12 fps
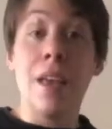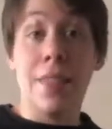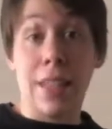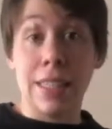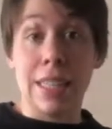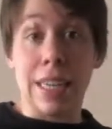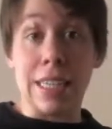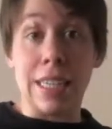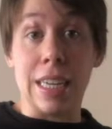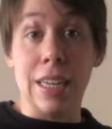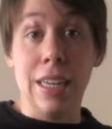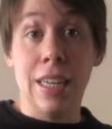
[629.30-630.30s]
that's an
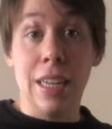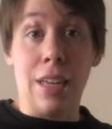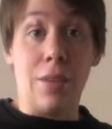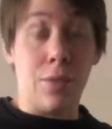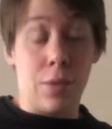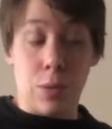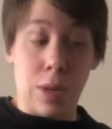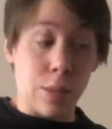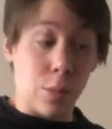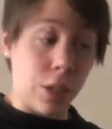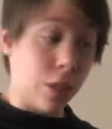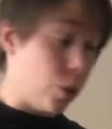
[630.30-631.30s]
idea if you guys
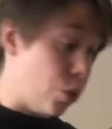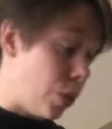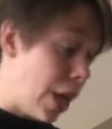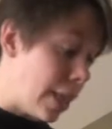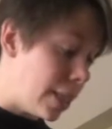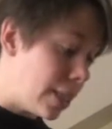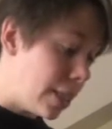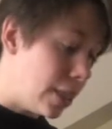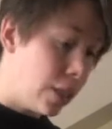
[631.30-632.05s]
wanted to do that.